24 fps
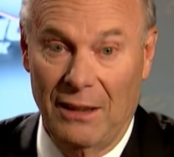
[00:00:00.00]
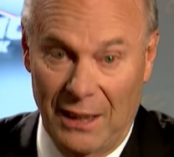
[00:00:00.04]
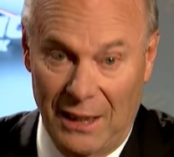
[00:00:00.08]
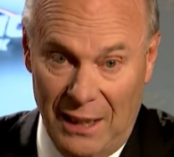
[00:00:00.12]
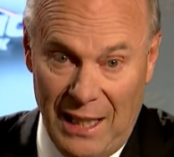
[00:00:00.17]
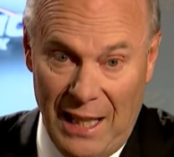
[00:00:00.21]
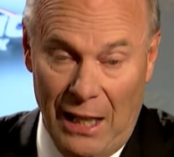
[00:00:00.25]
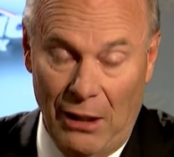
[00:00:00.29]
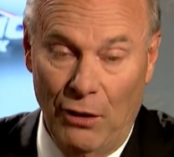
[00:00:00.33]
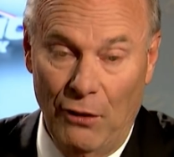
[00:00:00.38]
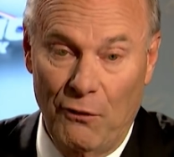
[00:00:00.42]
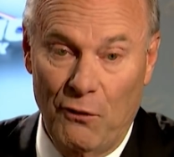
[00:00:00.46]

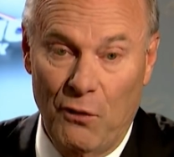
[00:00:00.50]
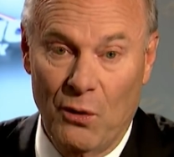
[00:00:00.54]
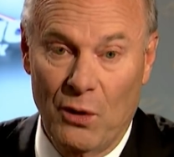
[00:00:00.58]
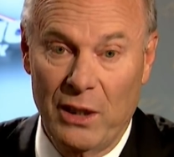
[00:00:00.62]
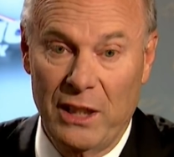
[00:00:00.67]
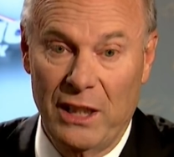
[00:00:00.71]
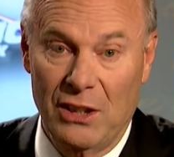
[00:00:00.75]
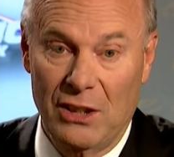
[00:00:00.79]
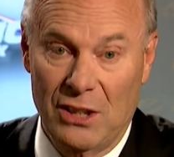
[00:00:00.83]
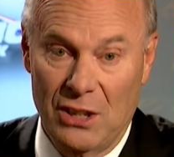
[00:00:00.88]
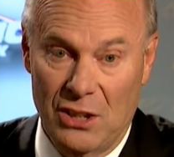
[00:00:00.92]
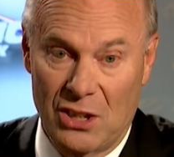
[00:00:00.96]

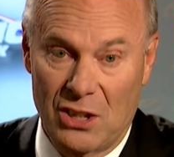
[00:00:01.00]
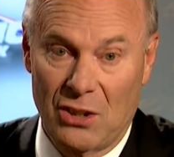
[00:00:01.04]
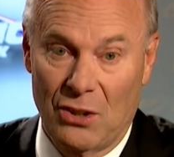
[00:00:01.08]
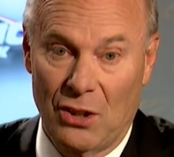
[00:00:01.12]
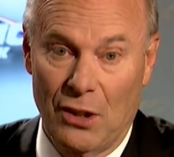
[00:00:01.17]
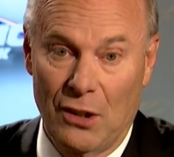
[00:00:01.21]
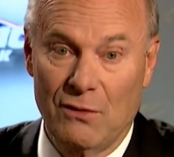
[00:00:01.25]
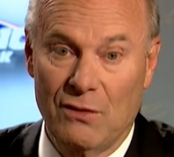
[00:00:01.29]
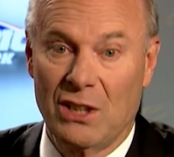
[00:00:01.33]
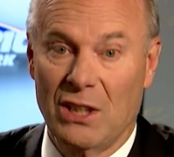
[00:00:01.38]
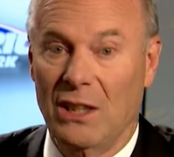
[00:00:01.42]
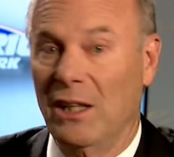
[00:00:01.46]
California
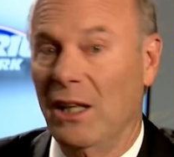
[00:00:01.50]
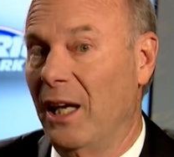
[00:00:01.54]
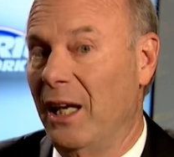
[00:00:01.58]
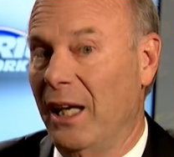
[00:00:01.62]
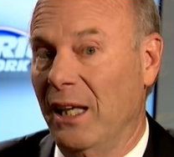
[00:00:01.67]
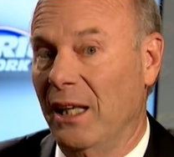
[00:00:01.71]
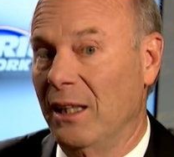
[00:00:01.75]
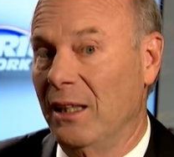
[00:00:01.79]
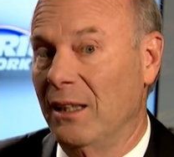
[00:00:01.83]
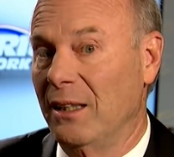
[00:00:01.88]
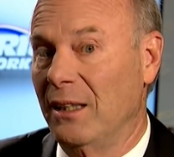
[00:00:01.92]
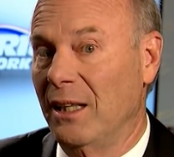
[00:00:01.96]
deserves
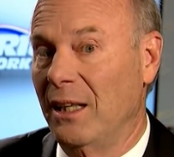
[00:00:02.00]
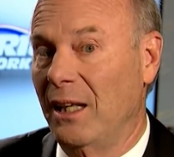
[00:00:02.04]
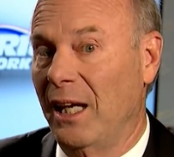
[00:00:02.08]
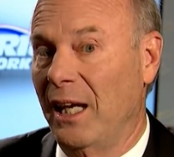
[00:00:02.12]
a,